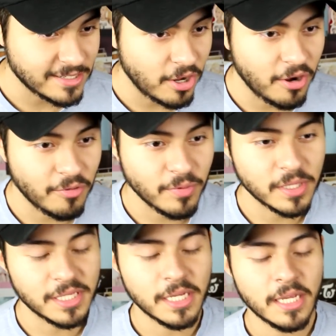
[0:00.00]
song,
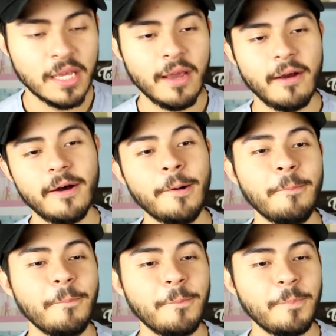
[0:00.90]
really.
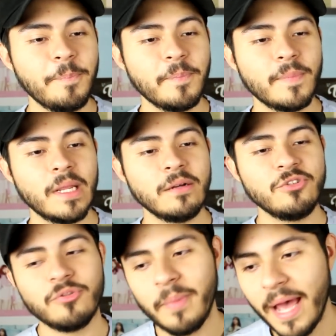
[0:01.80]

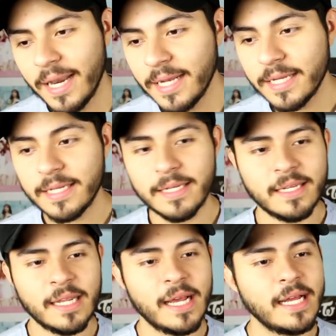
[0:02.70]
Dramatic.
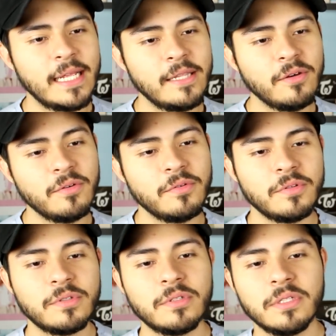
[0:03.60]
It had
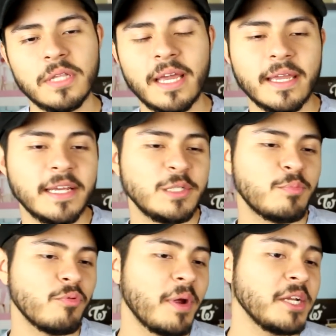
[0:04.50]
those like
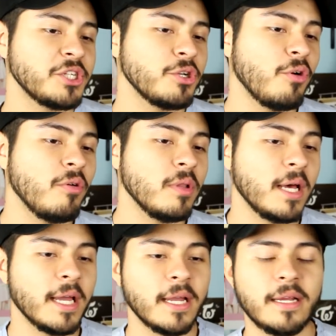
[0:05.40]
inspirational
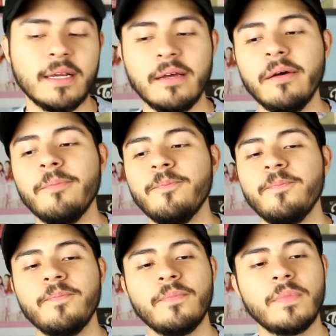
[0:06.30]
like
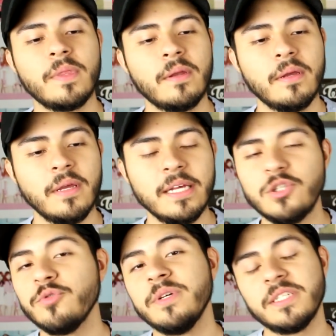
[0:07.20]

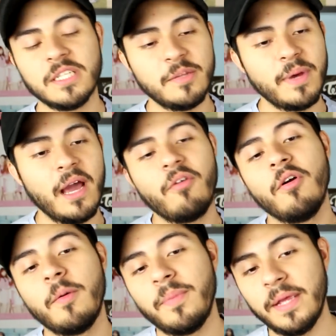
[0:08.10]
instruments in the
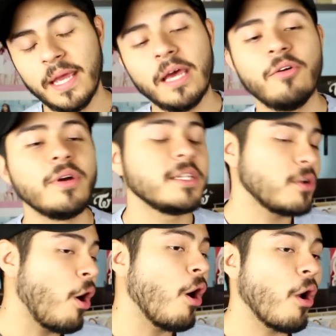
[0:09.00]
background, piano,
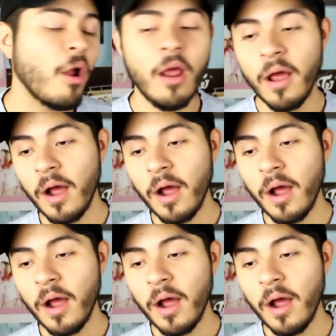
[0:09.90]
guitar.